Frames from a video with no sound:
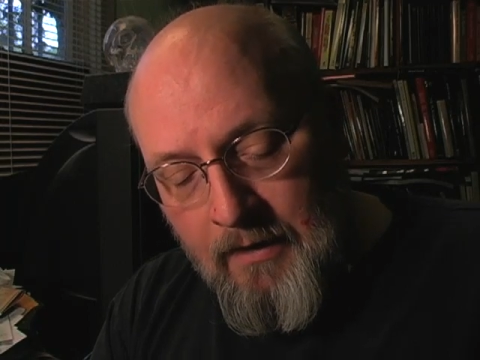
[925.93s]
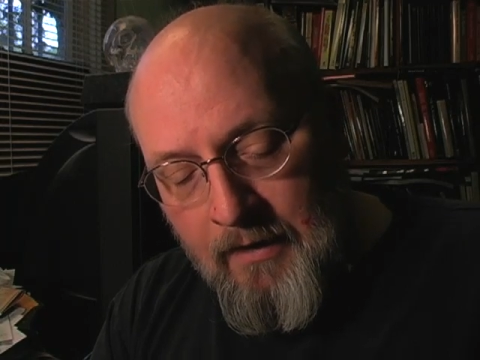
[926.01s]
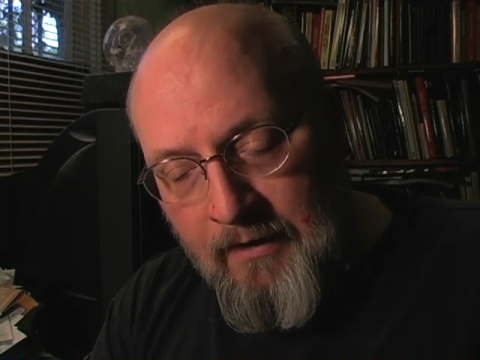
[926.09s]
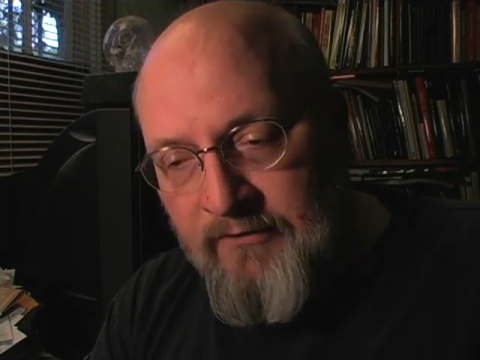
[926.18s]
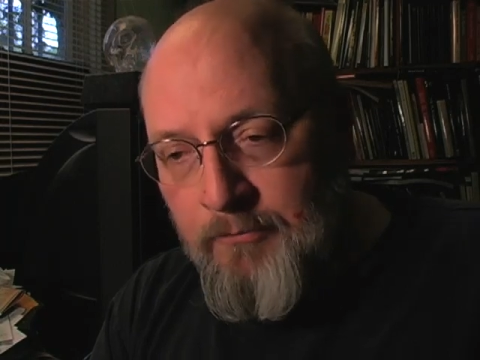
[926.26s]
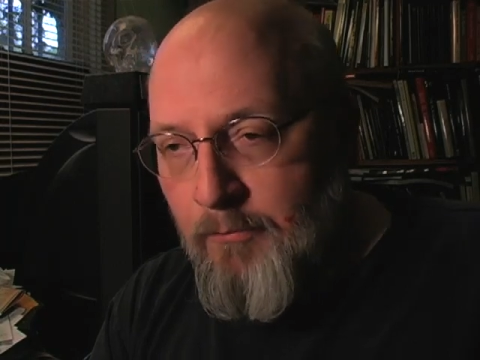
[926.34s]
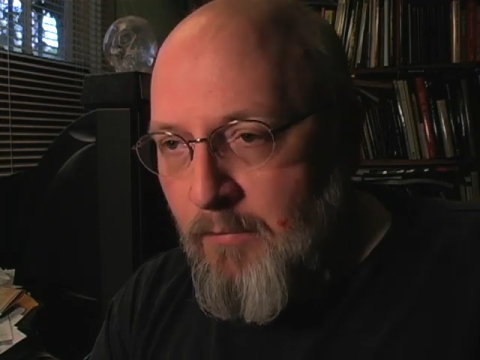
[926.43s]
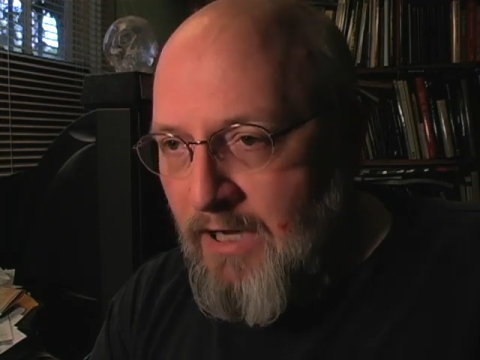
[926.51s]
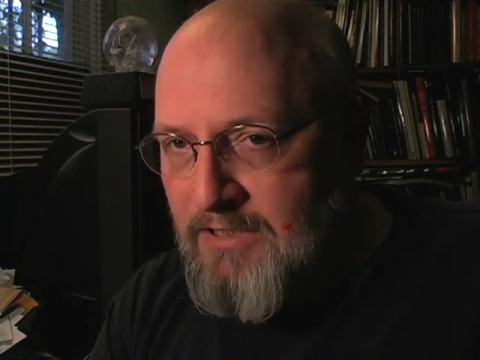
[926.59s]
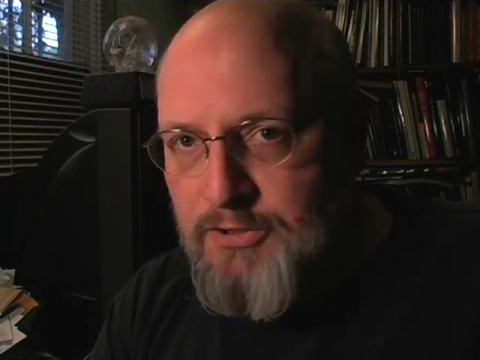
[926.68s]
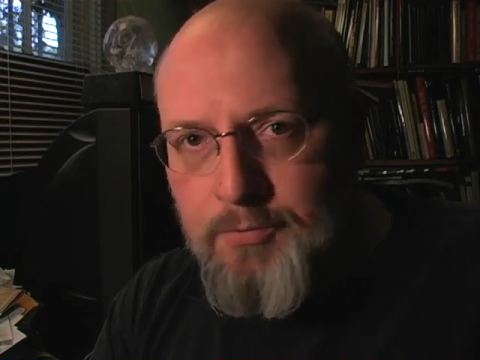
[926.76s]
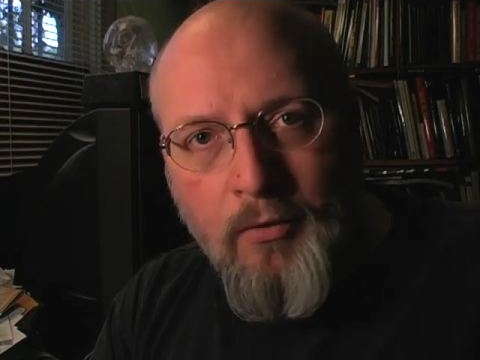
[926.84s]
it's
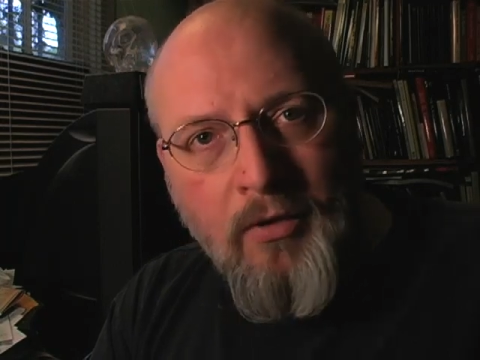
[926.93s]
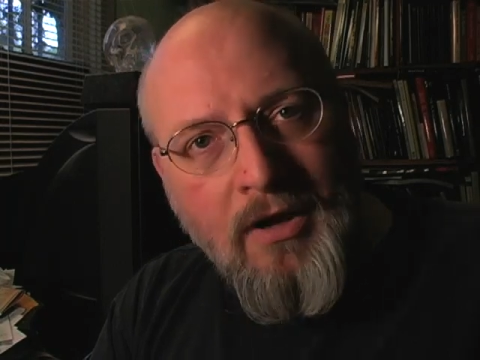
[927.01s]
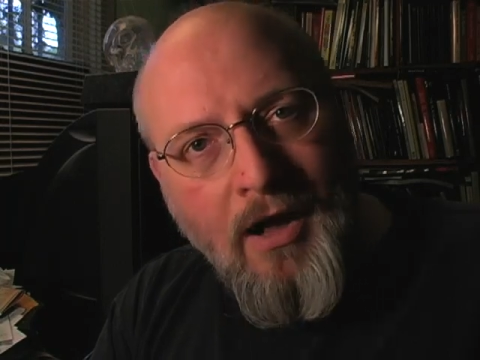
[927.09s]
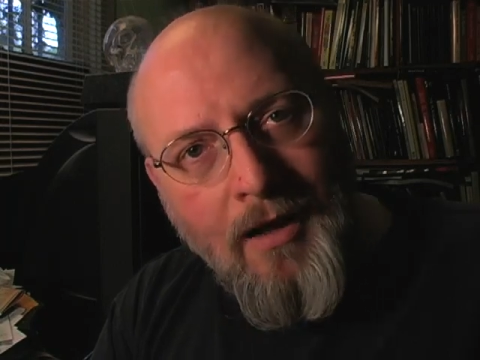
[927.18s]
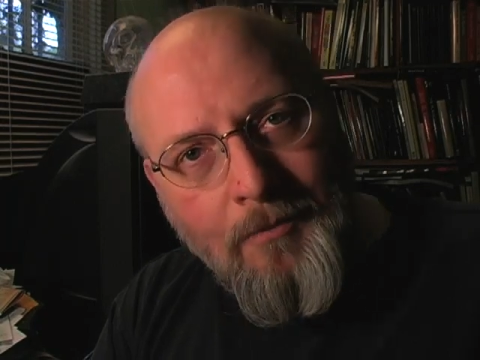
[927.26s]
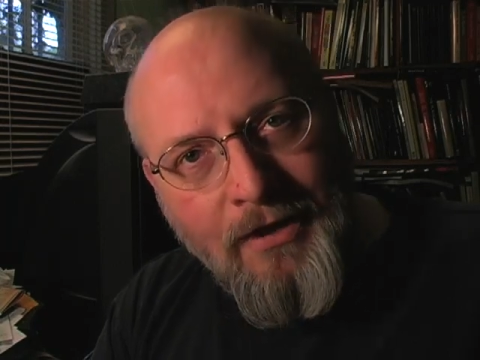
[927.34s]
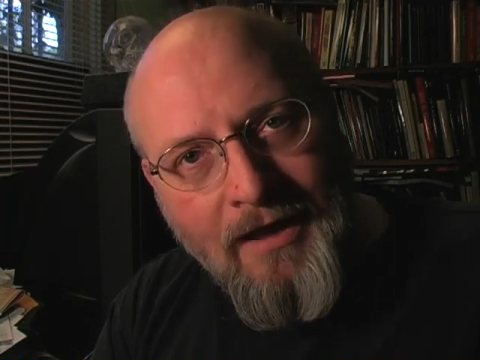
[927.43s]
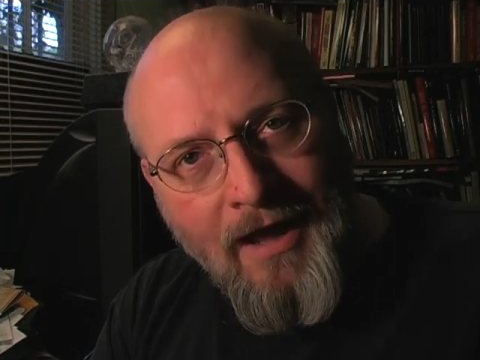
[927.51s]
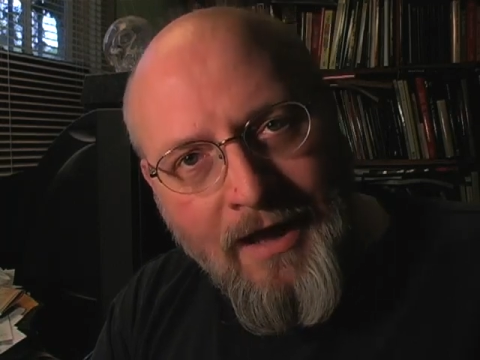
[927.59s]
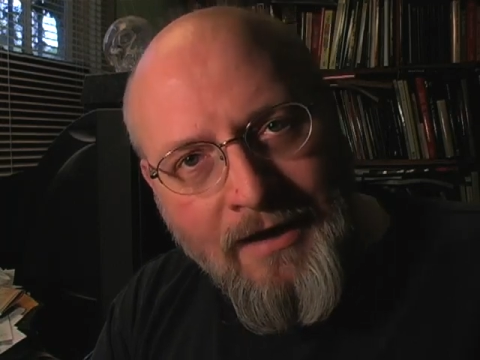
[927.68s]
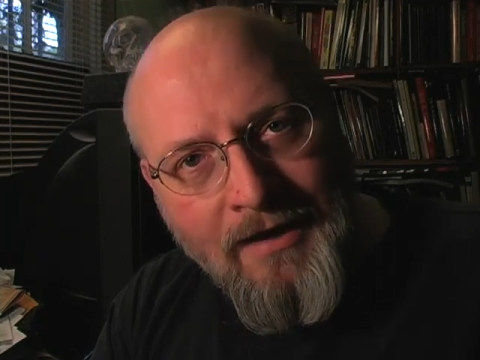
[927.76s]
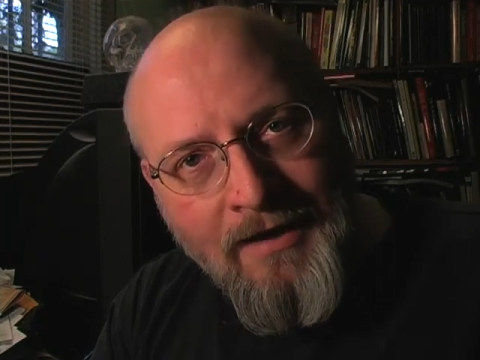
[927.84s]
much more
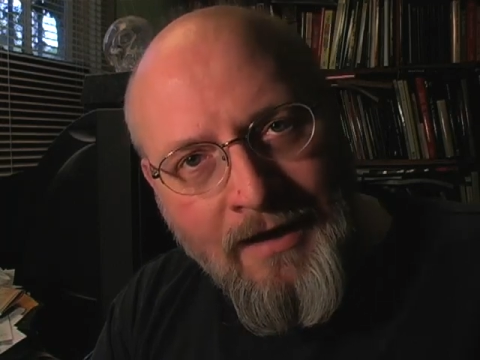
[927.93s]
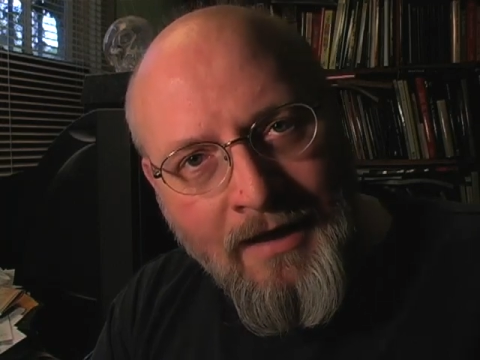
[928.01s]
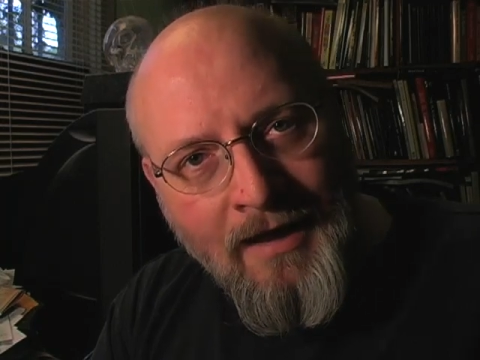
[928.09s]
complicated